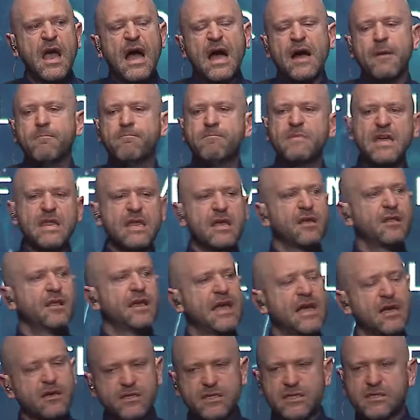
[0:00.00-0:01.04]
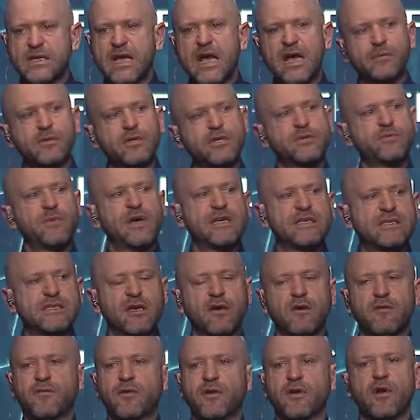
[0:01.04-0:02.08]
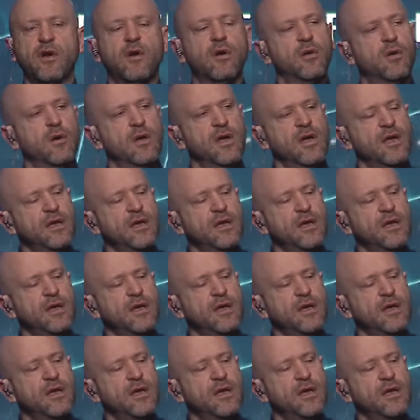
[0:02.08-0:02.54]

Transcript: Immediately I'll establish myself and go,